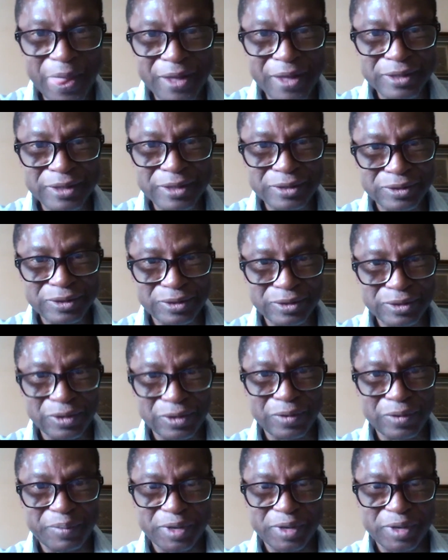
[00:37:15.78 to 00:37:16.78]
So
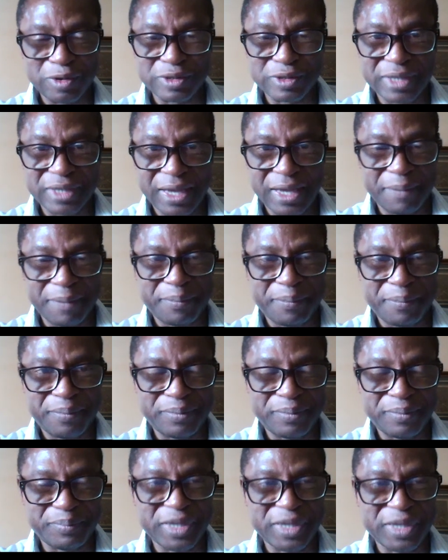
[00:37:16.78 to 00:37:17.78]
because the
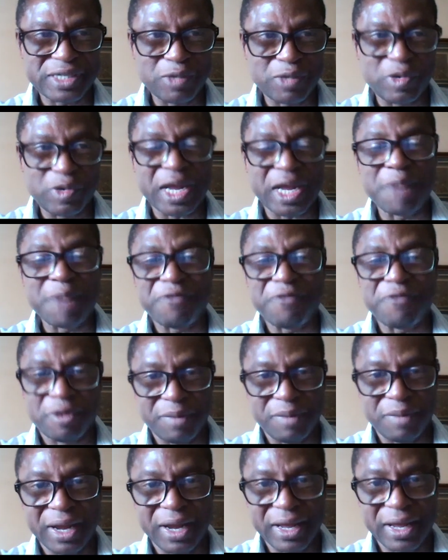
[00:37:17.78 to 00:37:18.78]
patient will come for
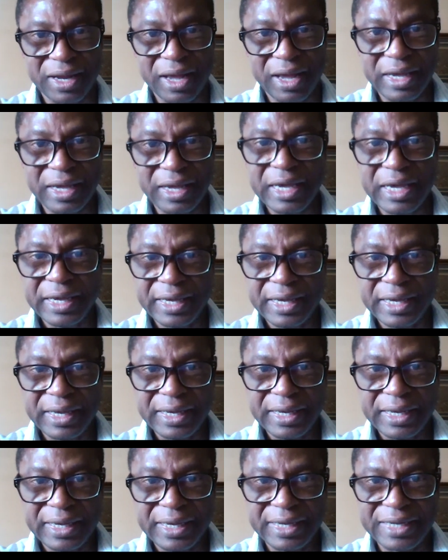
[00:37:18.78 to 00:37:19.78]
malaria,
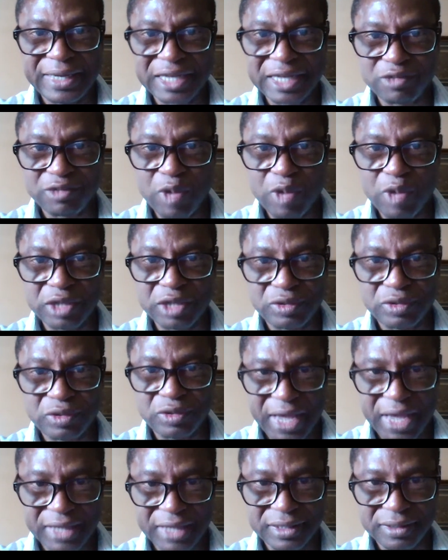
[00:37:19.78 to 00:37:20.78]
he does want to
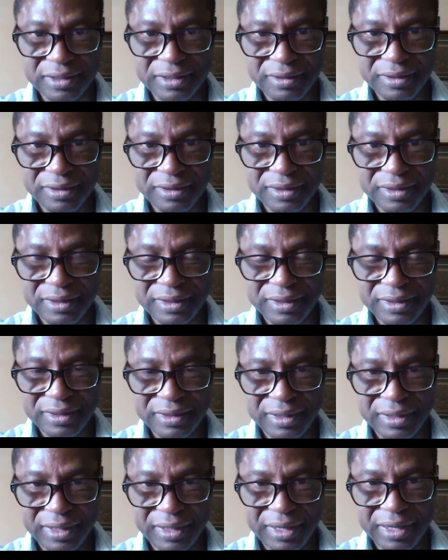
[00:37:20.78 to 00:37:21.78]
get
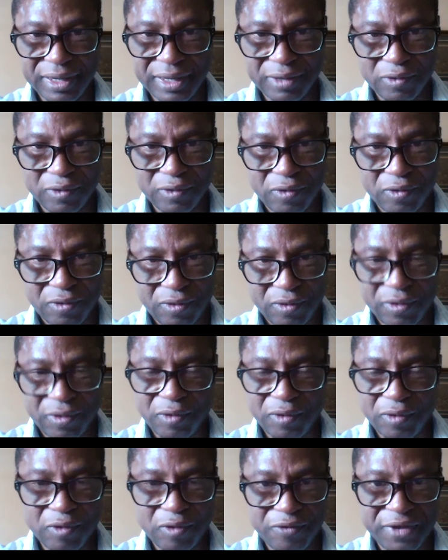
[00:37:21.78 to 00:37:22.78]
uh,
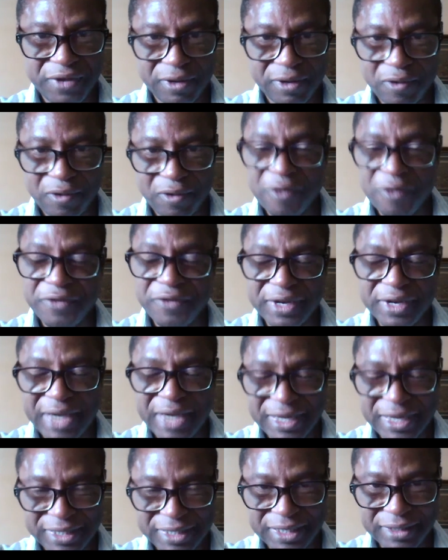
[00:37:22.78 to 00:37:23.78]

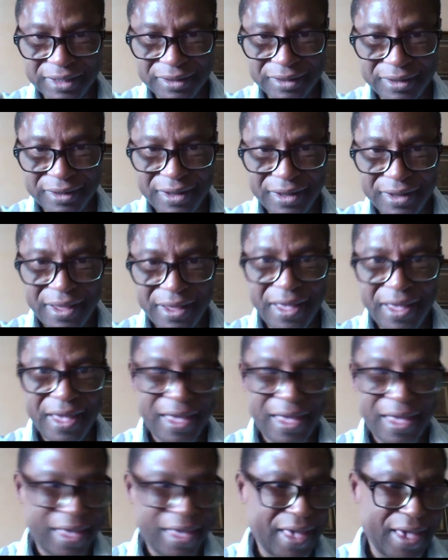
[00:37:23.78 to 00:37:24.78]
COVID-19.
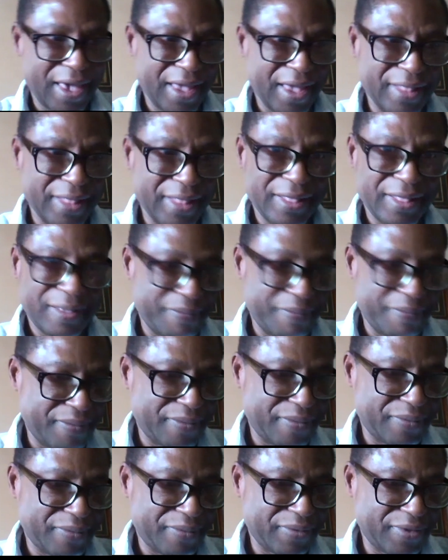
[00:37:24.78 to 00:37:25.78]
And
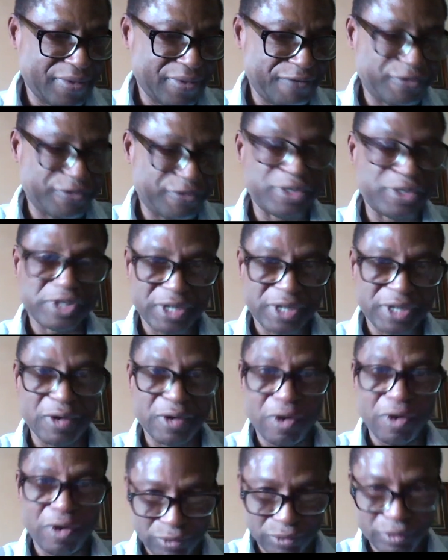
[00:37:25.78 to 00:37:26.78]
the physician
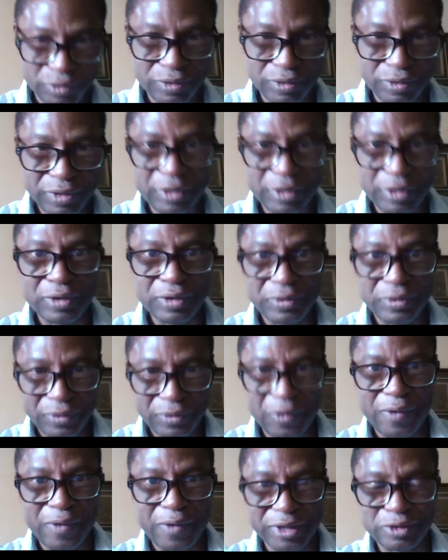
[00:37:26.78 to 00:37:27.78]
also
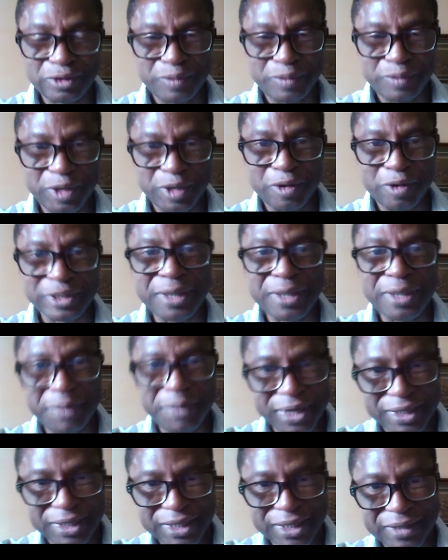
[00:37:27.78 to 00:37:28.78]
don't want to be
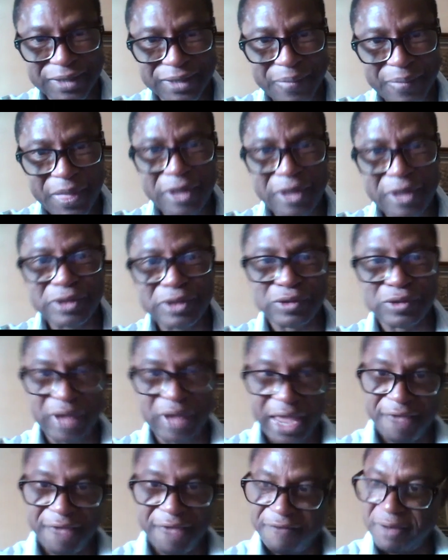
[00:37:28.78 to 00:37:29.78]
contaminated. So
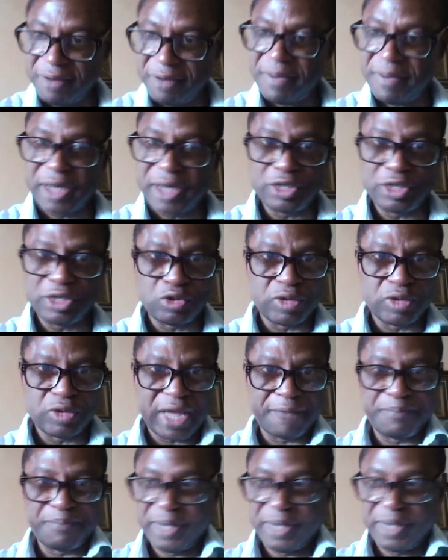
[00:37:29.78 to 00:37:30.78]
everybody should
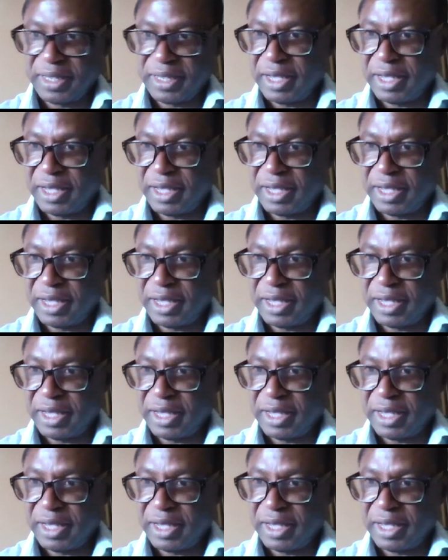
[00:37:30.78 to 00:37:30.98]
have the